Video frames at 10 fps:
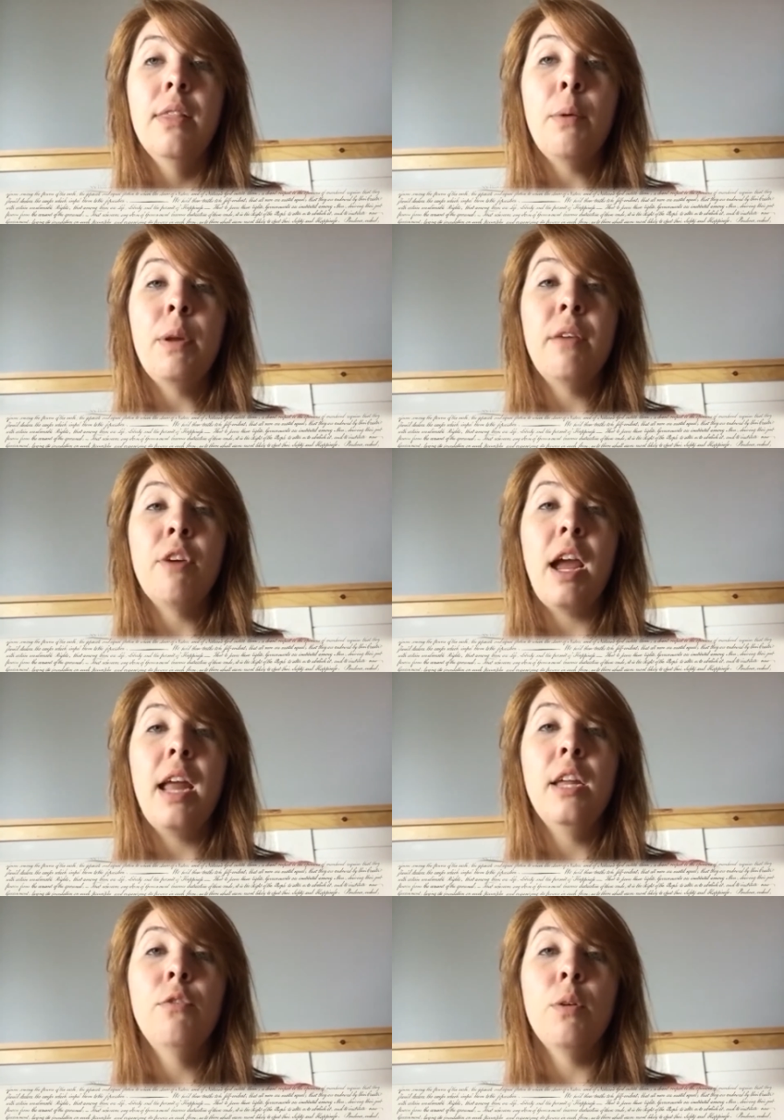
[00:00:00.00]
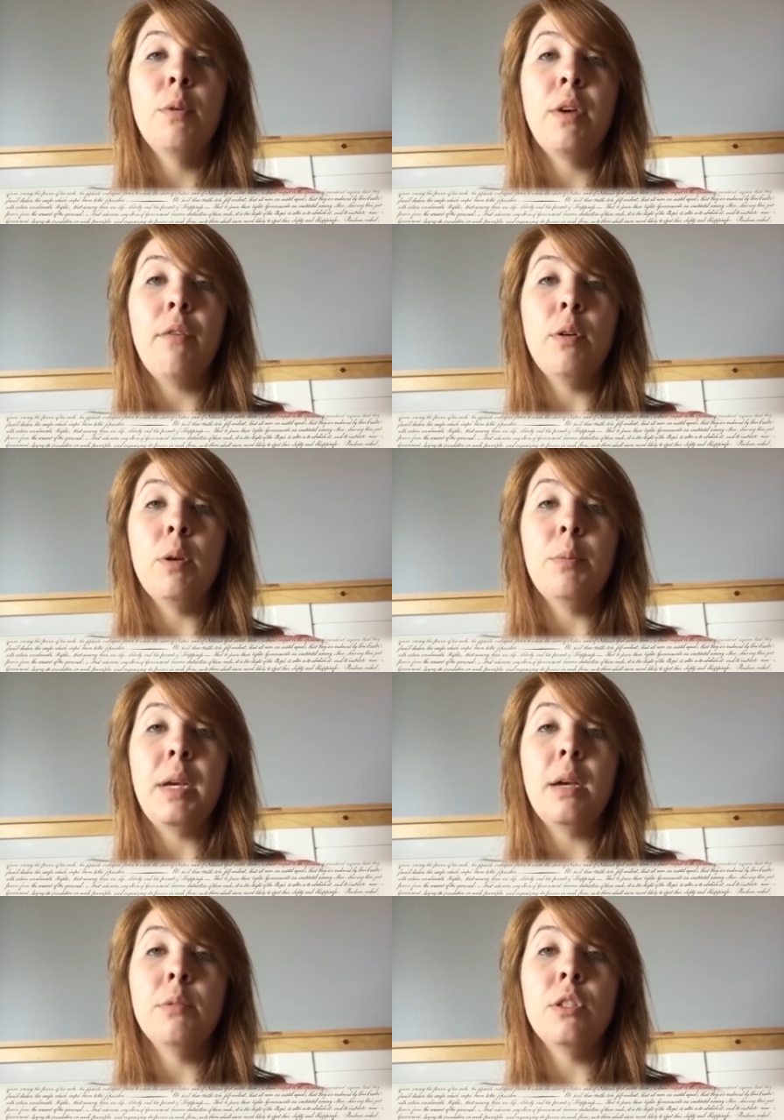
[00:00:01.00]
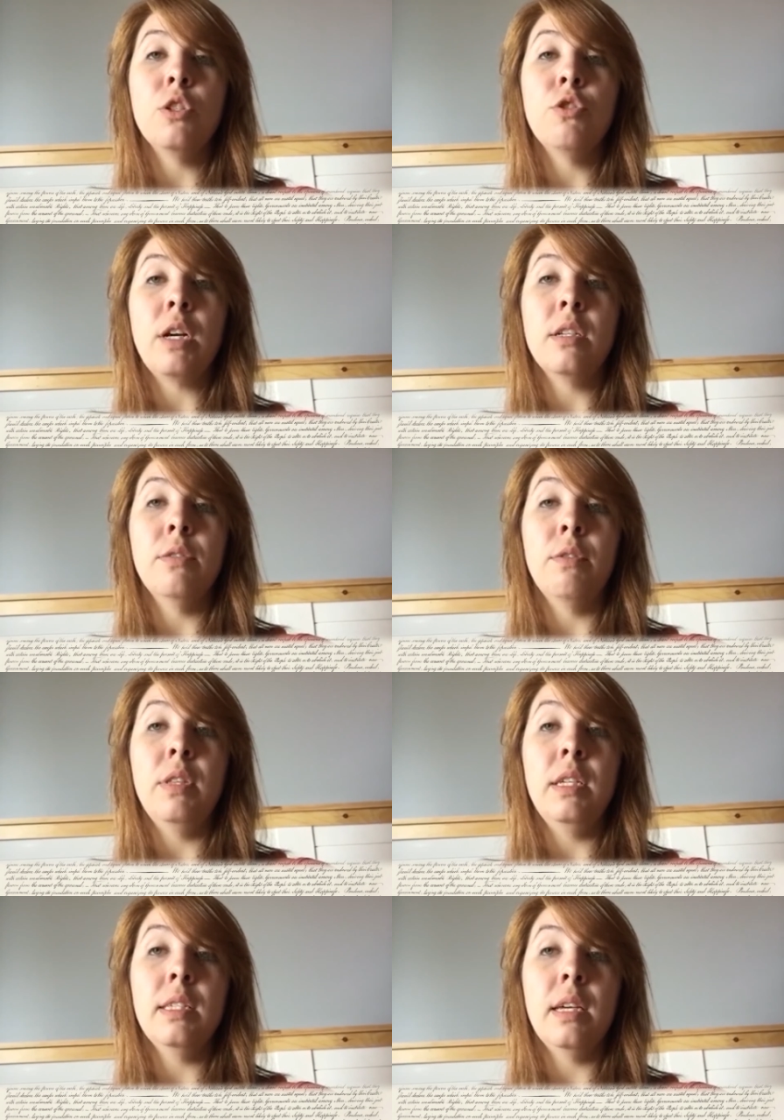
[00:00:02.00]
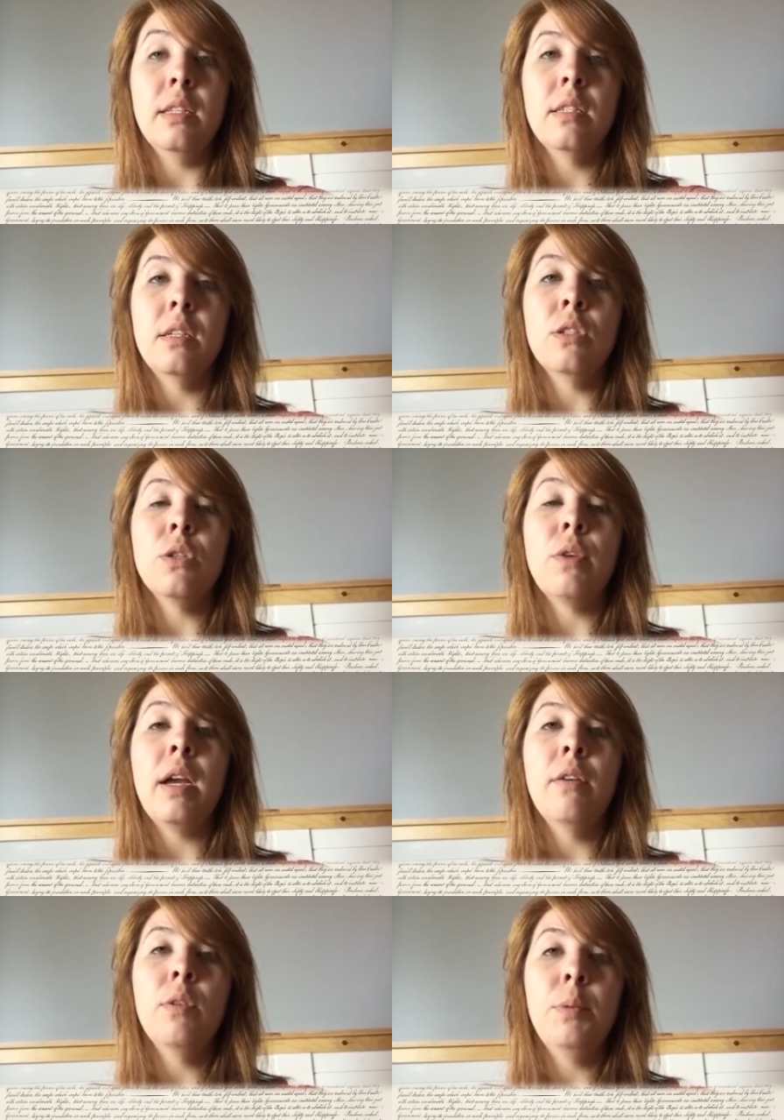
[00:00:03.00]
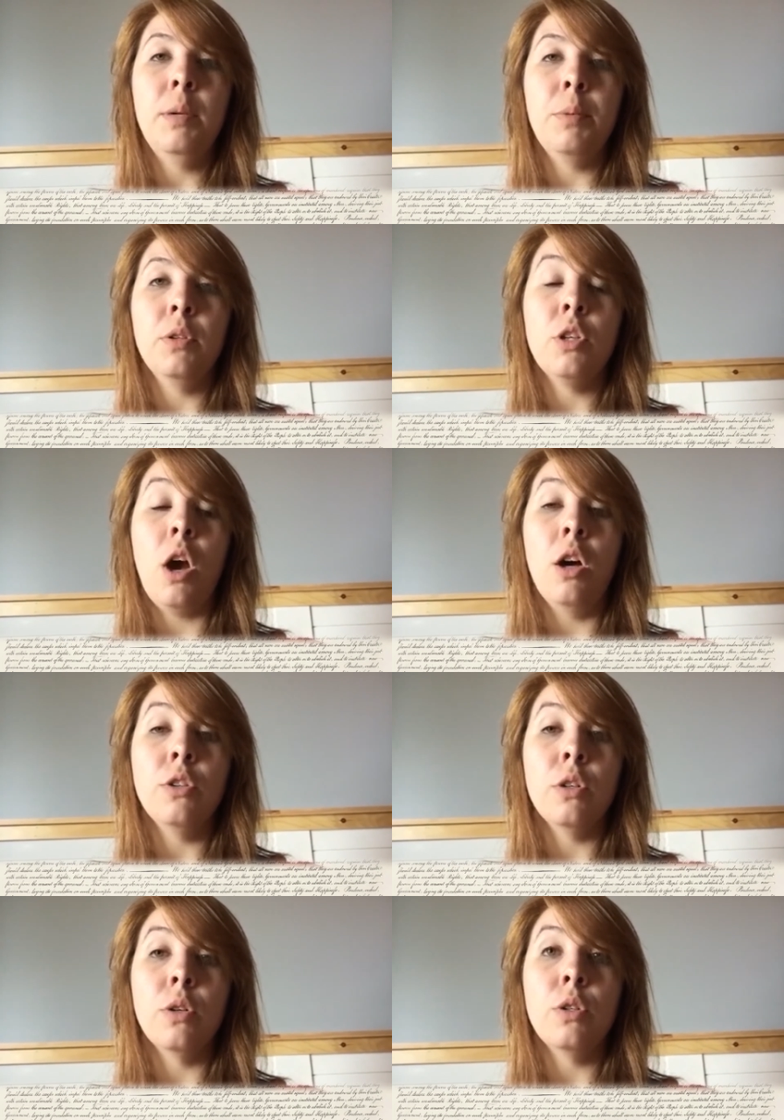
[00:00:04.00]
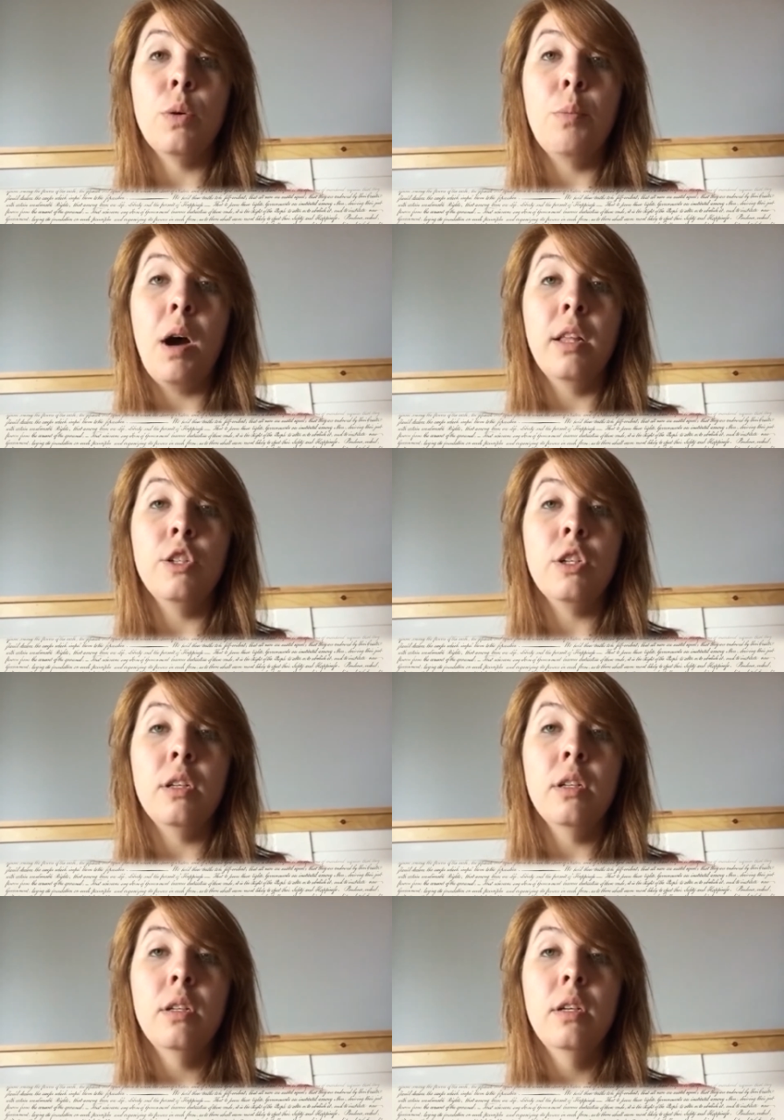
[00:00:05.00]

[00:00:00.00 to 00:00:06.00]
That whenever any form of government becomes destructive of these ends, it is the right of the people to alter or to abolish it.